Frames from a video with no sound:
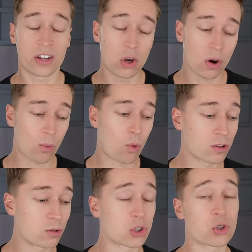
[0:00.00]
Here I
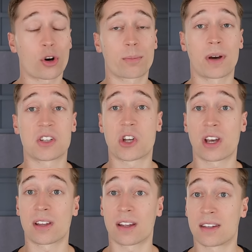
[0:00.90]
want to start by
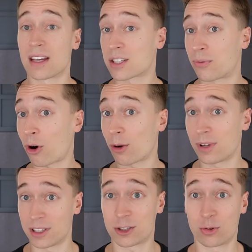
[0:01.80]
saying that yes,
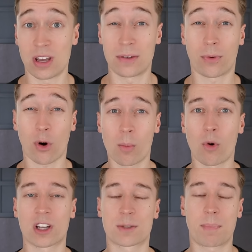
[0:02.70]
farmland is today far
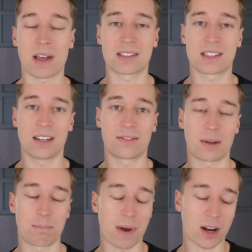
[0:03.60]
more expensive
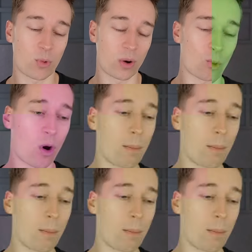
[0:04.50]
than back when